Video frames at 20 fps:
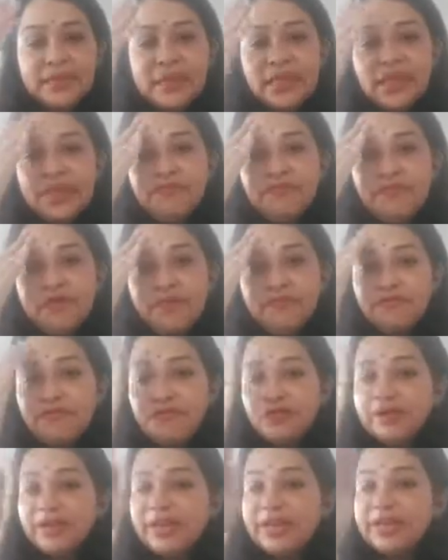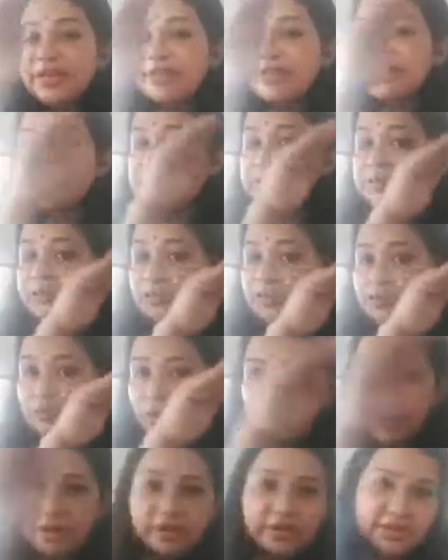If your forehead is
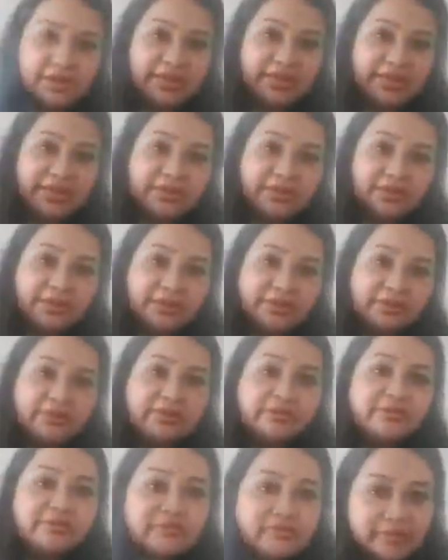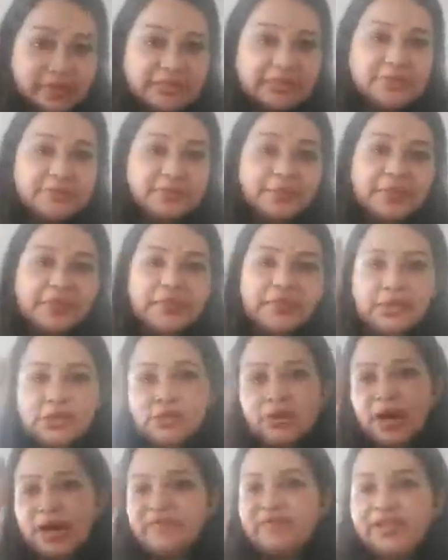not clean, trust me,
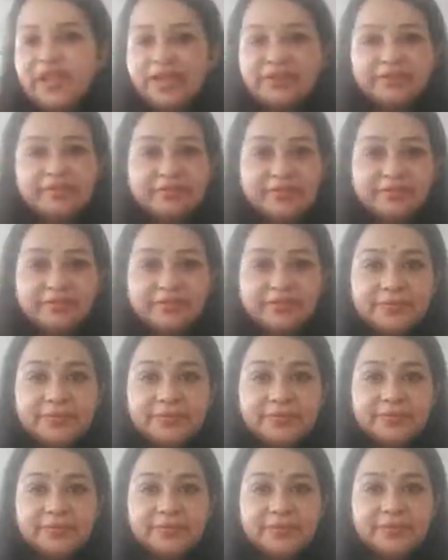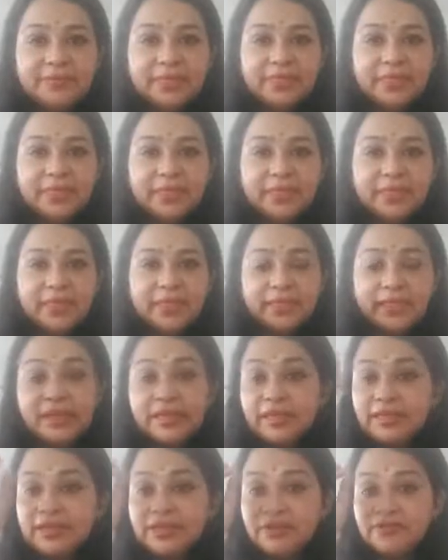you have dandruff.
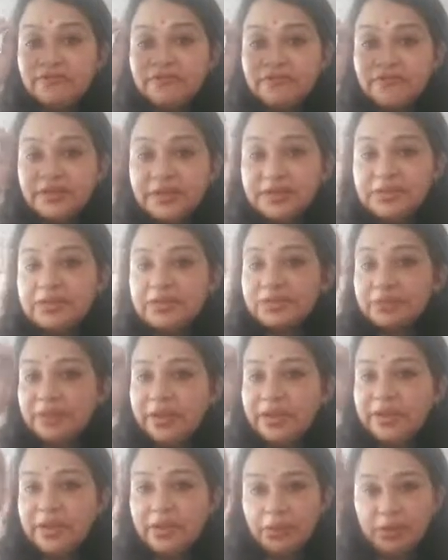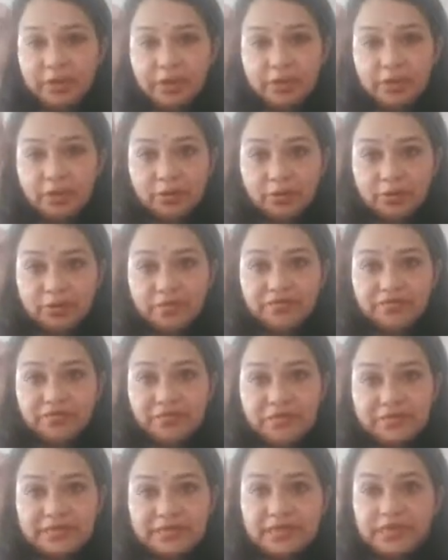That is the first way you can know, the
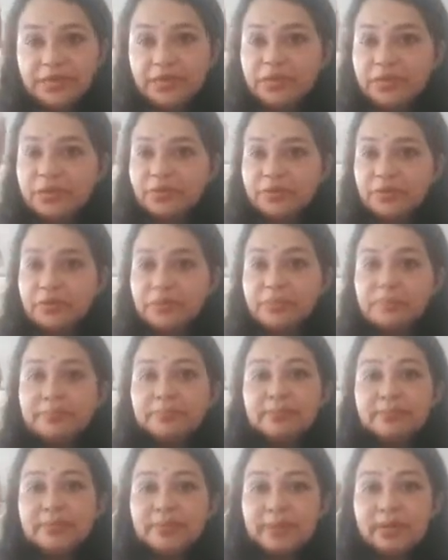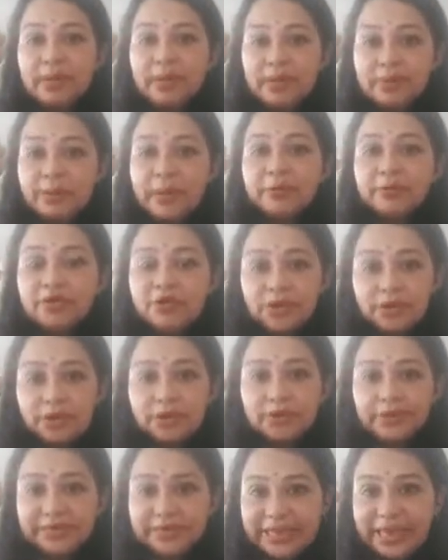first thing you can know about
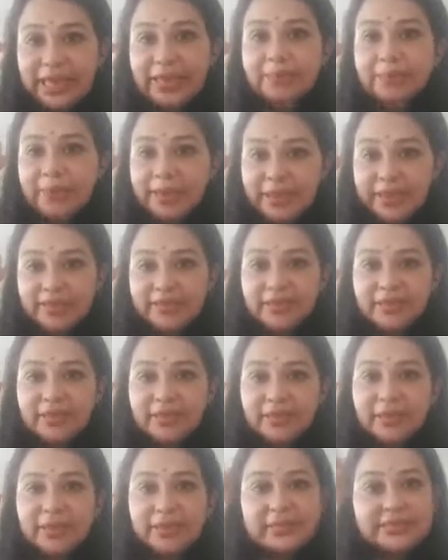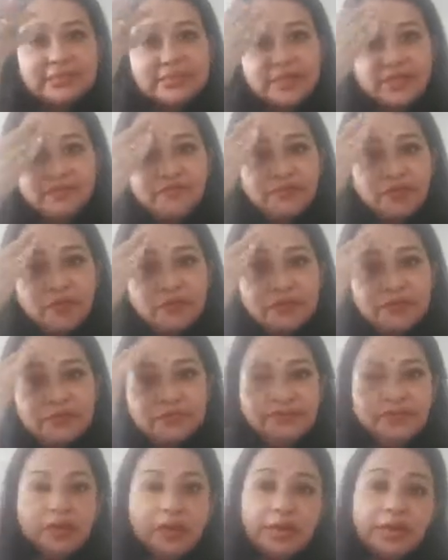your scalp health is if your
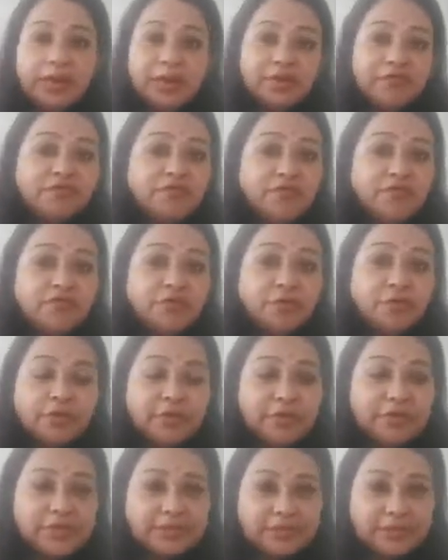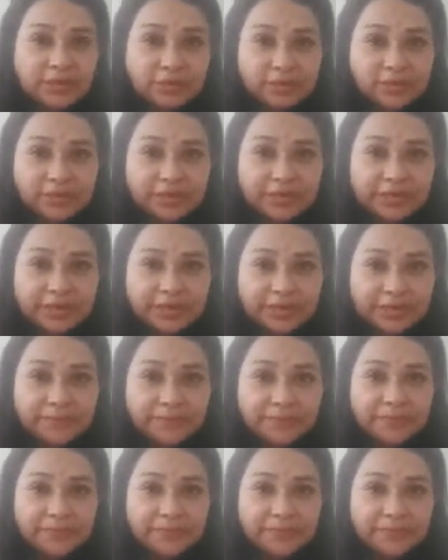forehead is not clean.